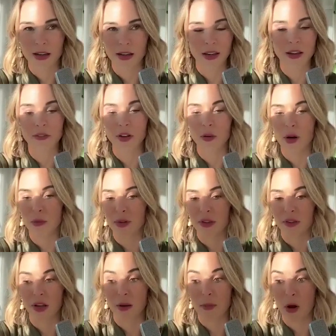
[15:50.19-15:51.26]
and even when we
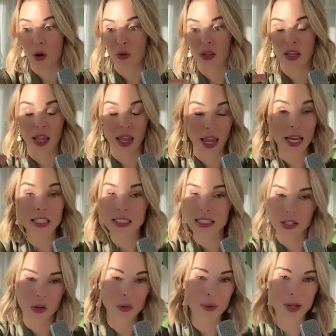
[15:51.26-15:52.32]
think about
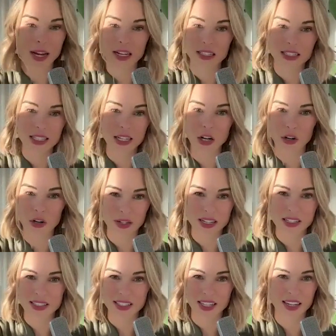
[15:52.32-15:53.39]
cancer rates
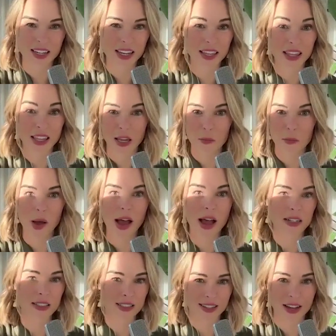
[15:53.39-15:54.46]
increasing and the
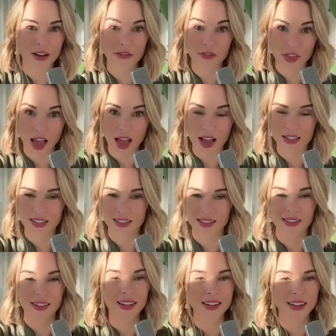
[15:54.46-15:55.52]
impact of that,
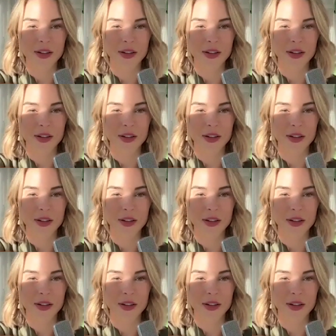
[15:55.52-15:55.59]
and